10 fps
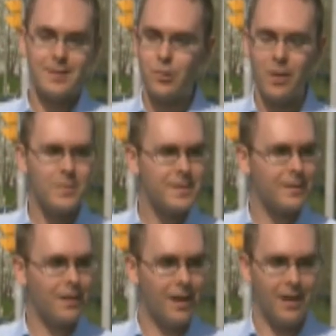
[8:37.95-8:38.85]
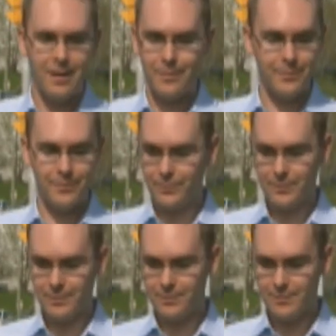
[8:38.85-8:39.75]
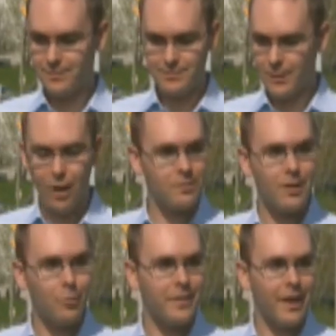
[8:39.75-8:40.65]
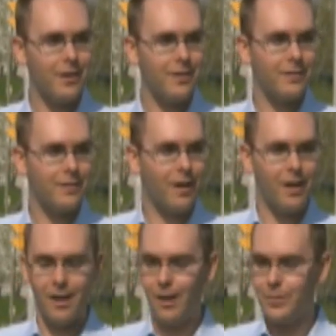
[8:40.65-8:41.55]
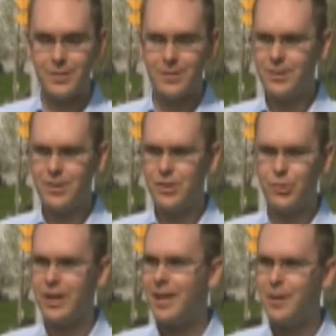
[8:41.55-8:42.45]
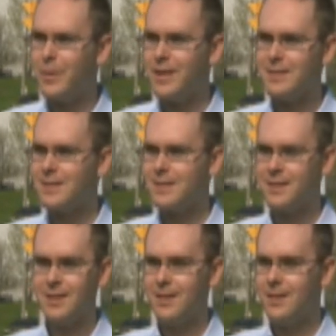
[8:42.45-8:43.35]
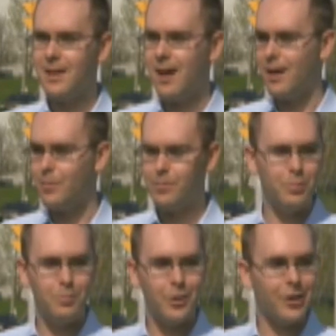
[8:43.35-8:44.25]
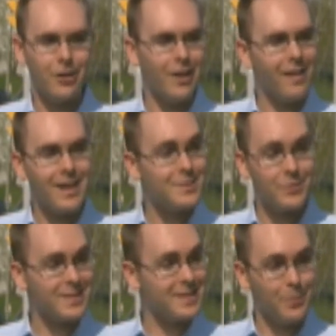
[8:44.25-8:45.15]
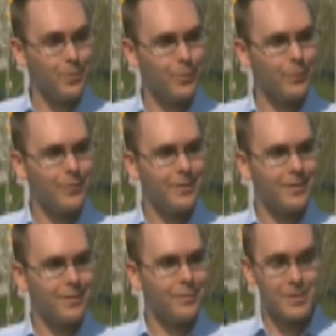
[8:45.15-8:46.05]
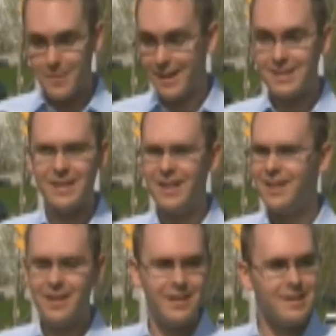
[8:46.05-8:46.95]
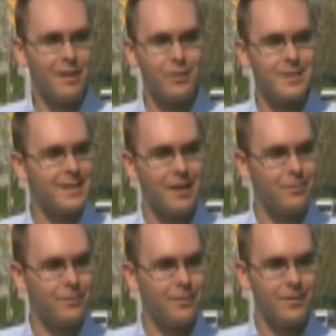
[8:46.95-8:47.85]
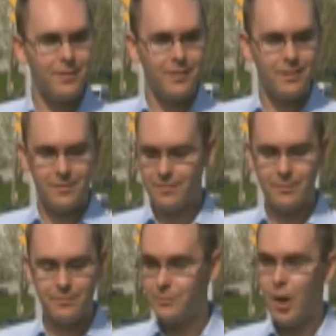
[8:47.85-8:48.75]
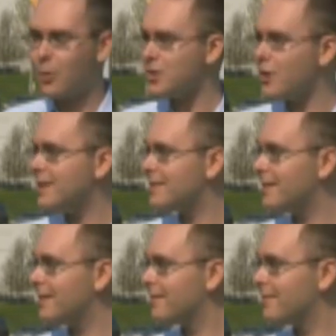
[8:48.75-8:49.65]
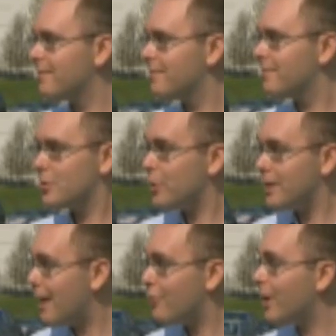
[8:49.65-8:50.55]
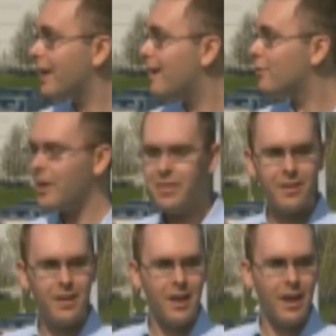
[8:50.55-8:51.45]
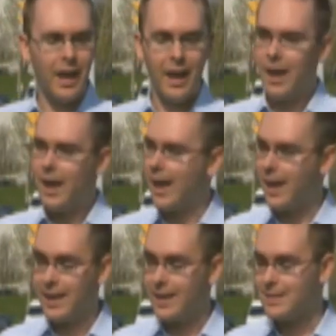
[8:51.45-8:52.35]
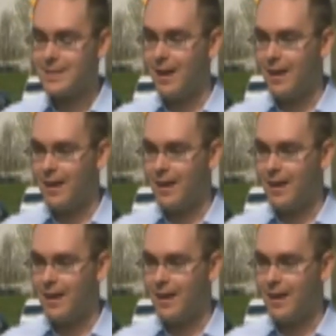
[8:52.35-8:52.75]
scrums. I'll be there. I'll be treating him and his political allies with the same respect and deference that I've always tried to treat everyone I cover with. And